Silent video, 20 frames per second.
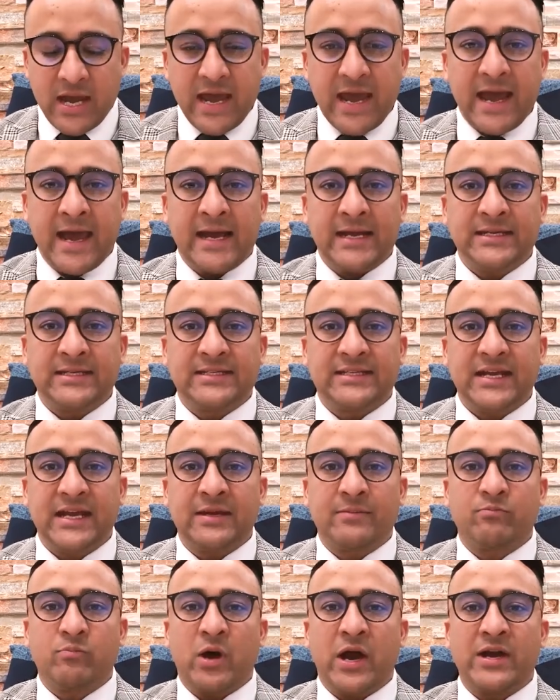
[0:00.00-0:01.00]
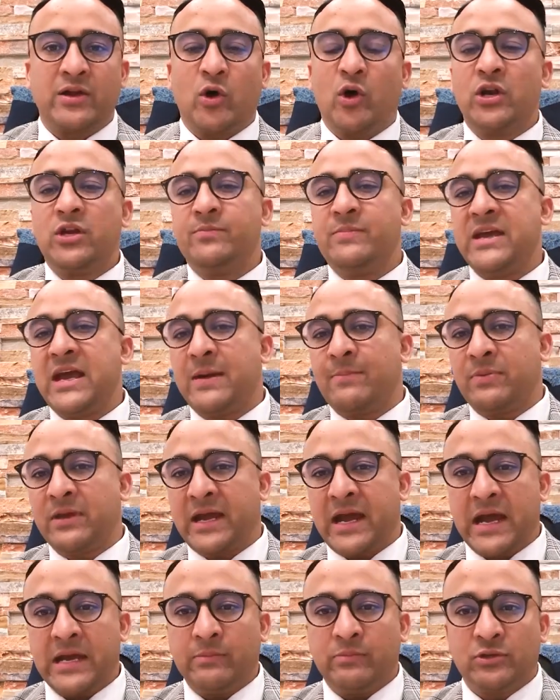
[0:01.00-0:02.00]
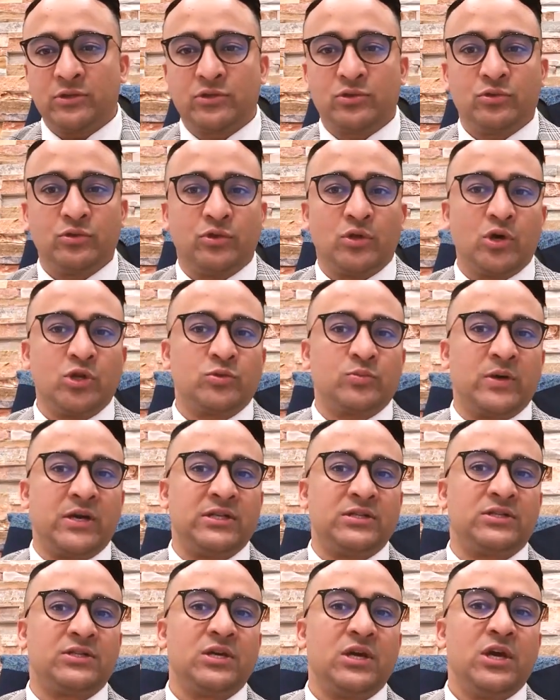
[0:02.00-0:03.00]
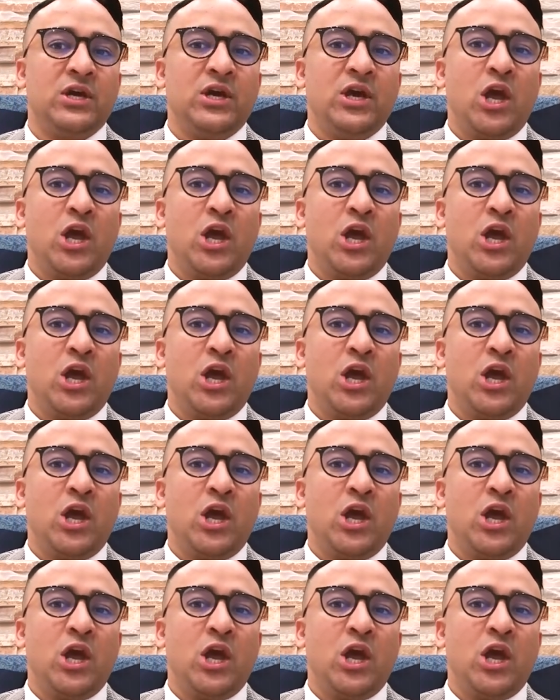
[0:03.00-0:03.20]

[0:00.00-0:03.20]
and it might only be applicable to those ones